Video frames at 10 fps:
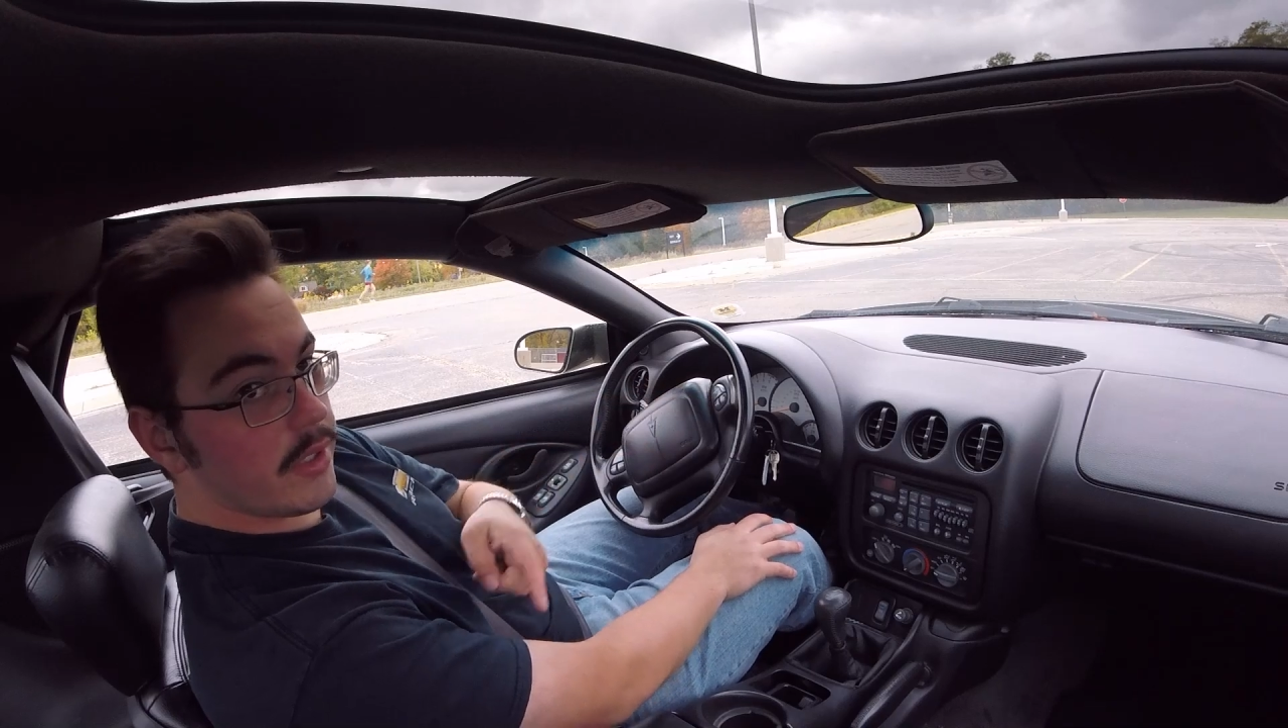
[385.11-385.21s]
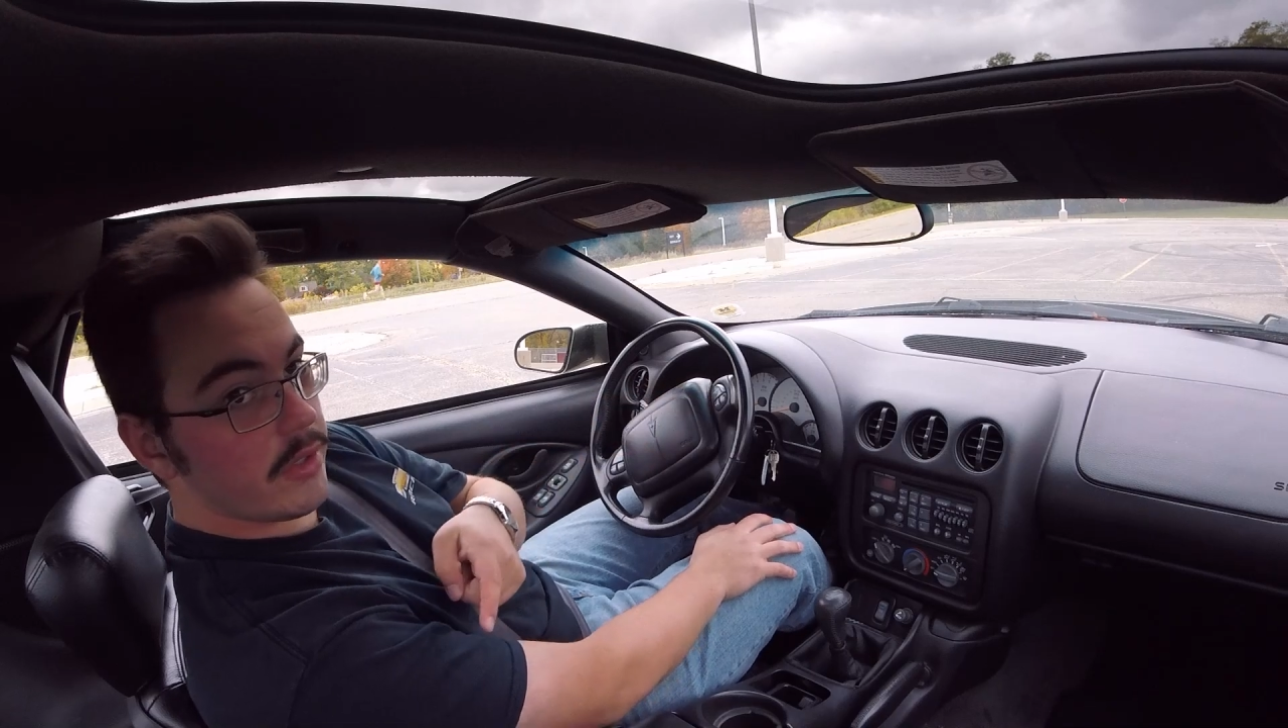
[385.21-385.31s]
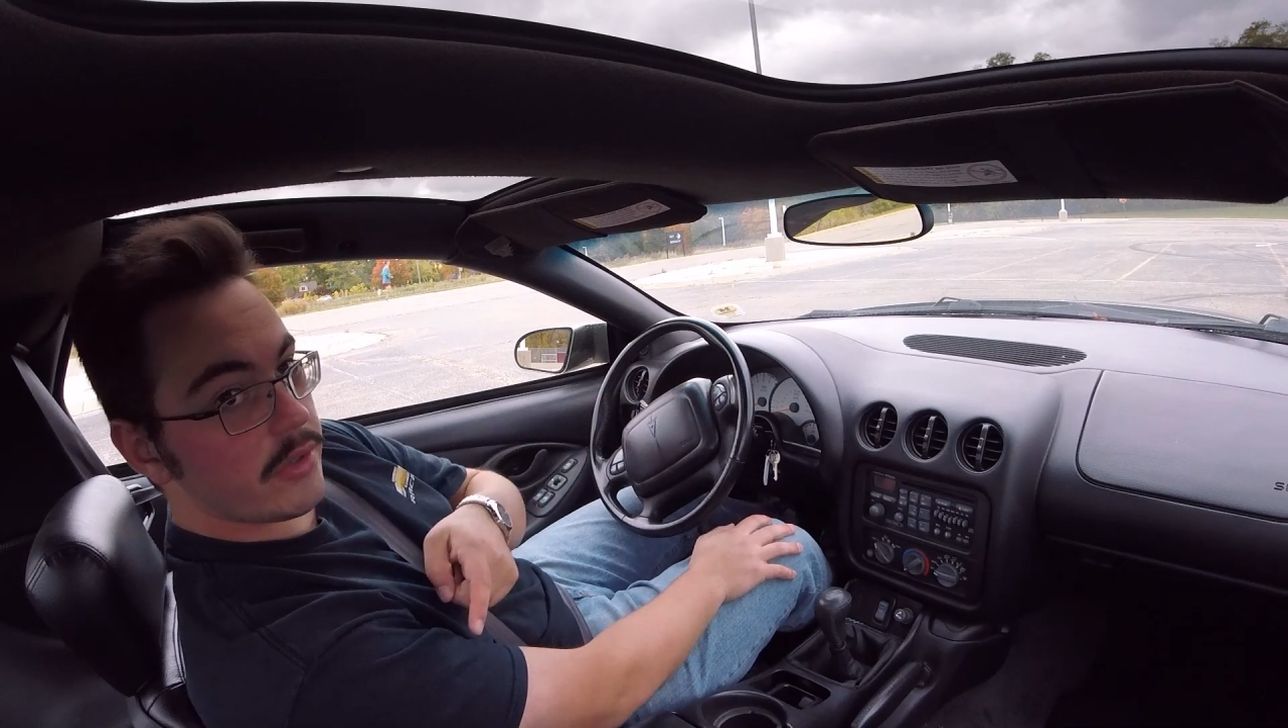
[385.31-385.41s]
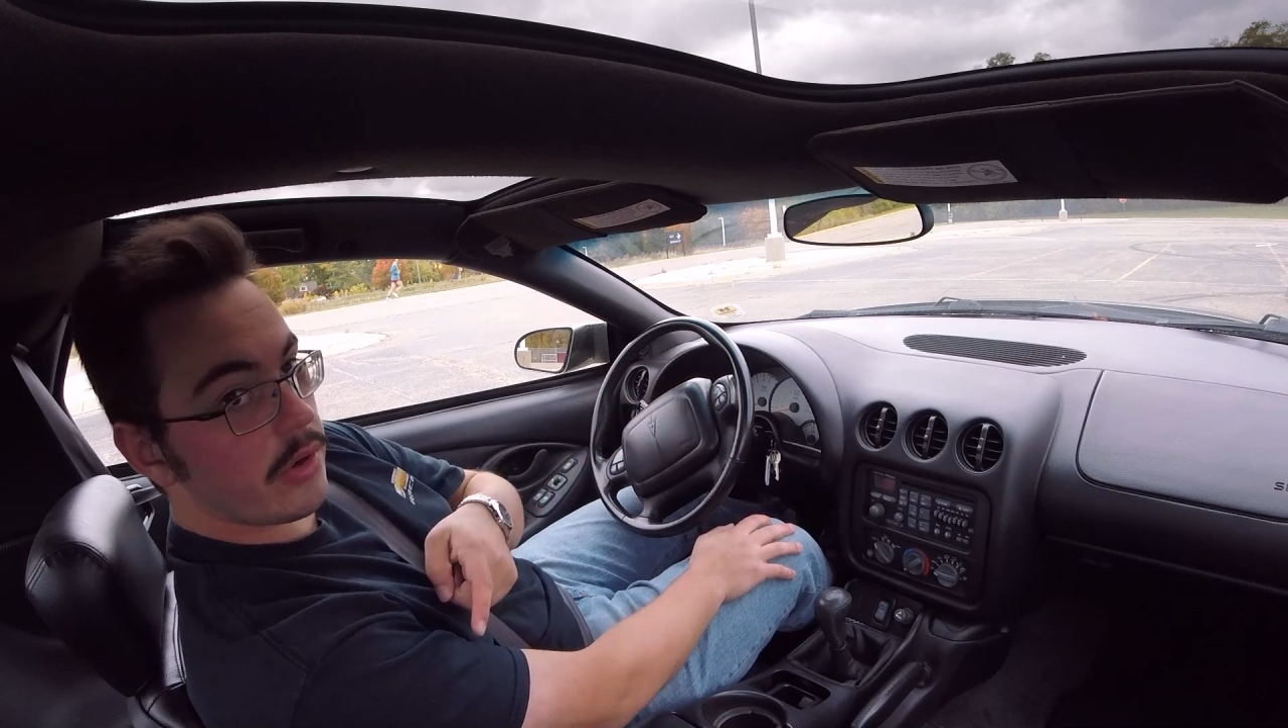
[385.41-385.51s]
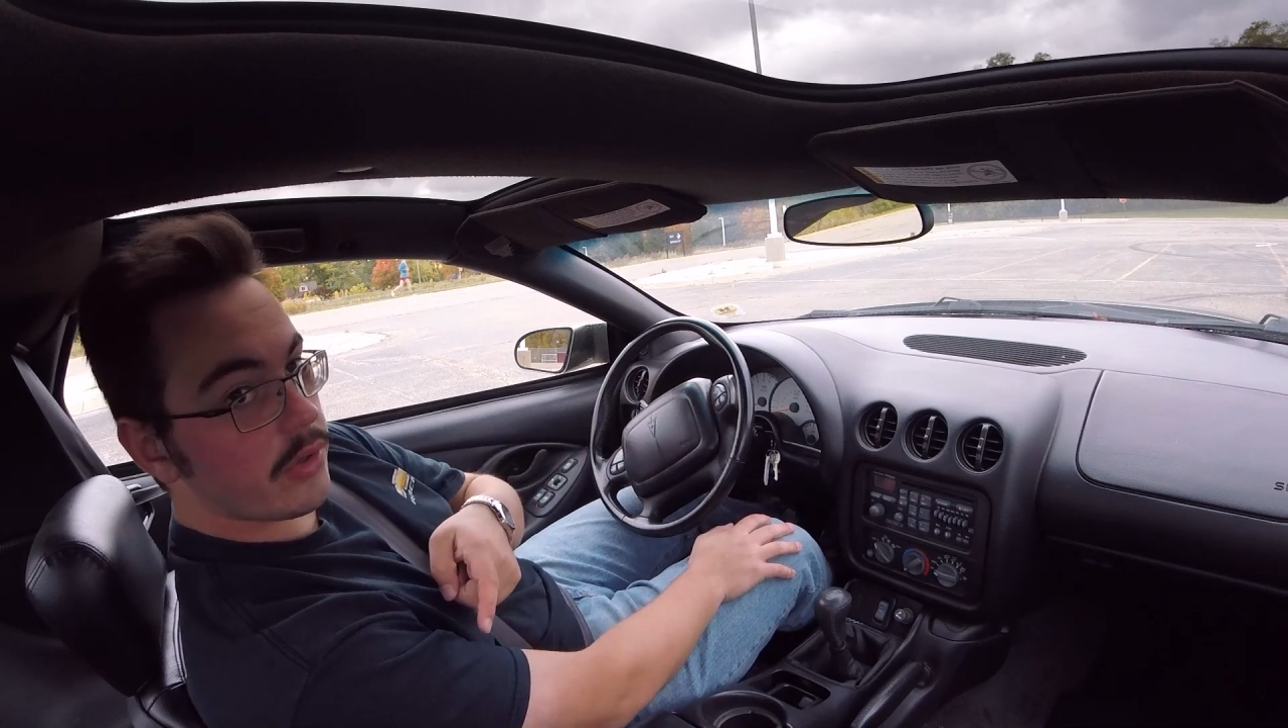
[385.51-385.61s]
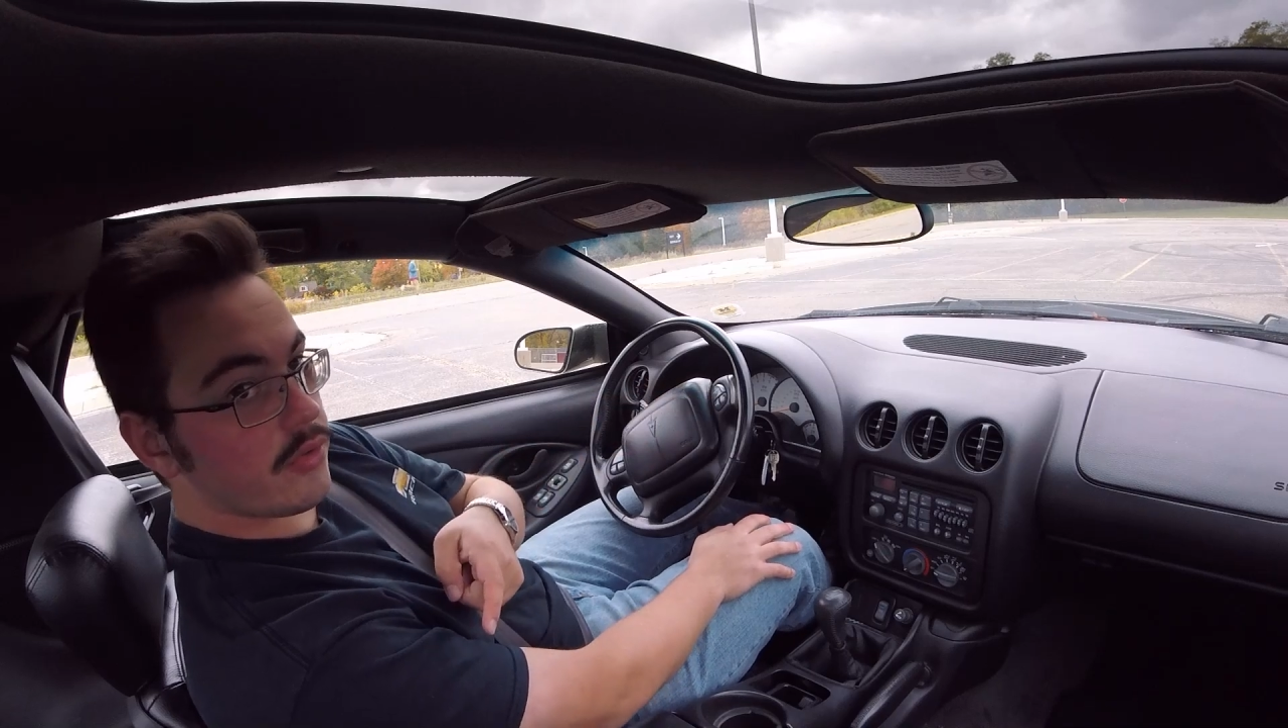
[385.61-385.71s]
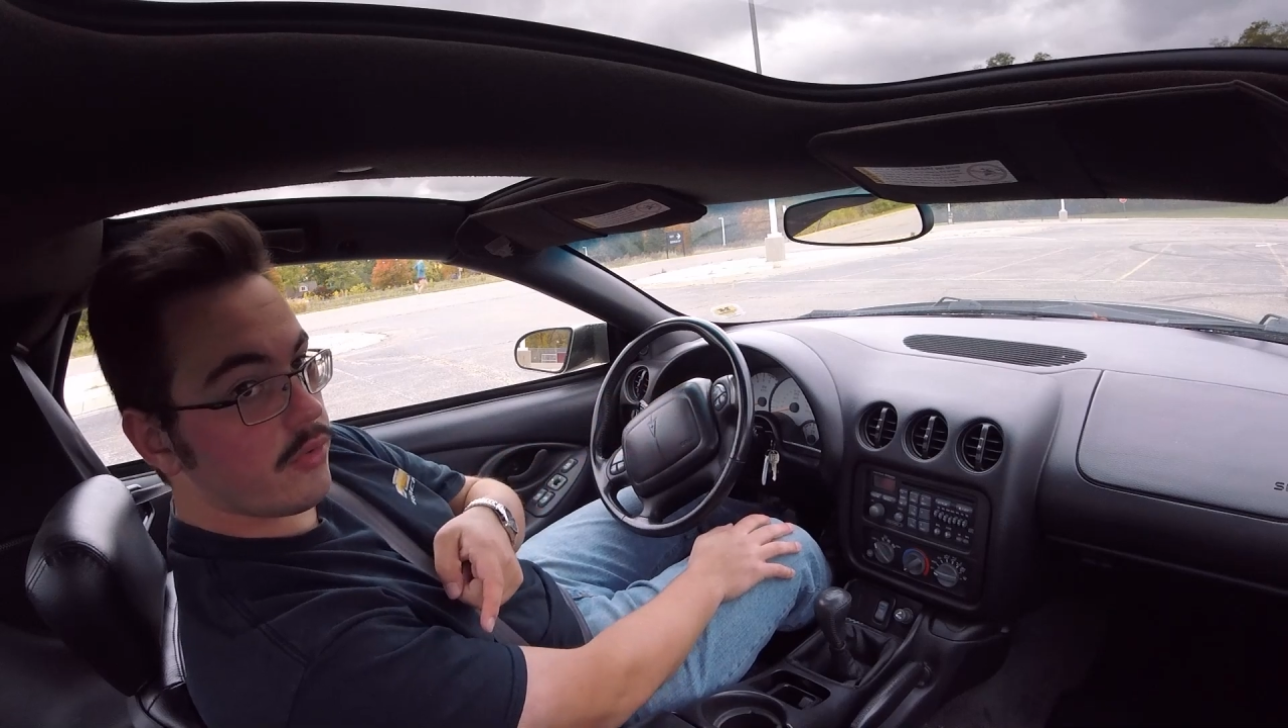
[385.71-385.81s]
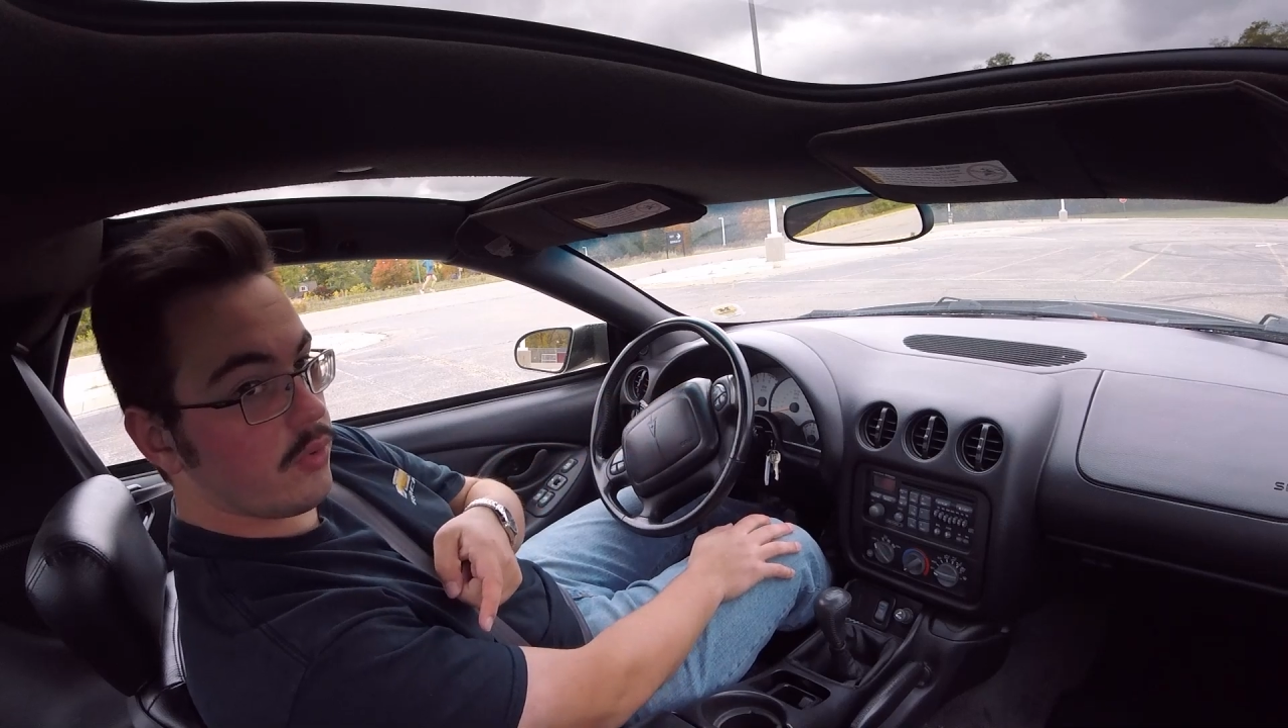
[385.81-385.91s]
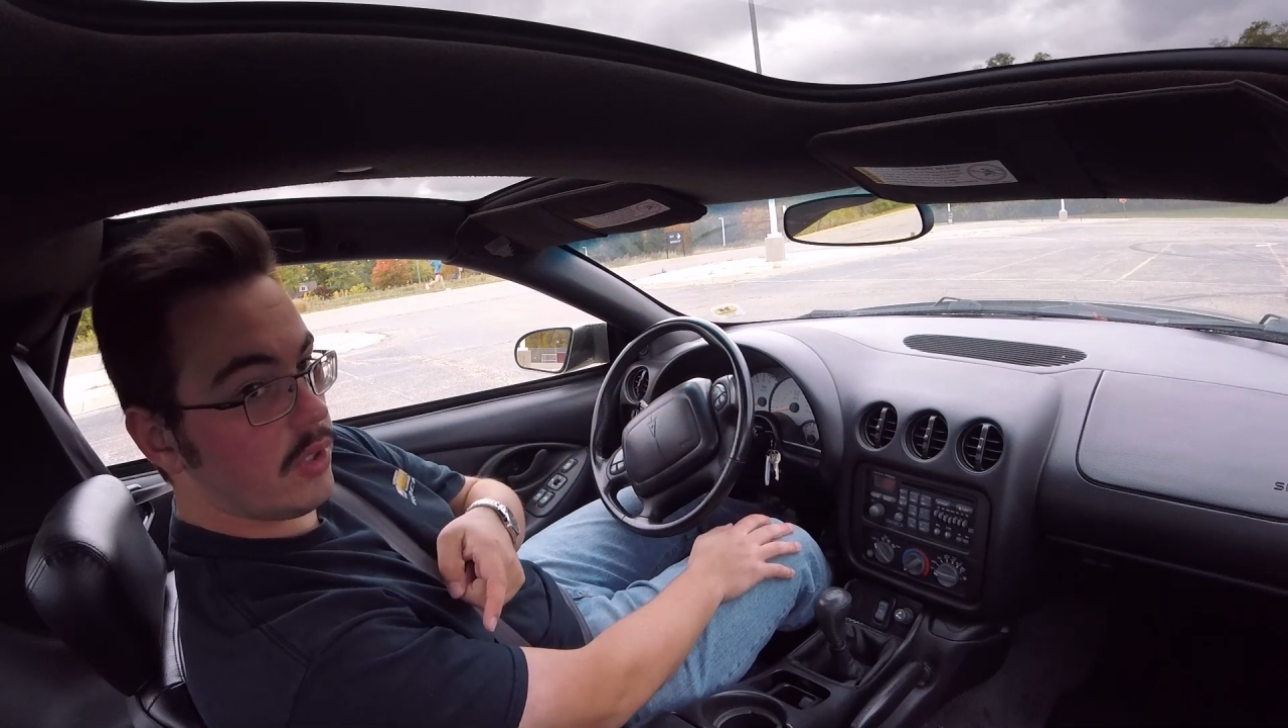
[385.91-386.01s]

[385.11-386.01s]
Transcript: Engineering true dual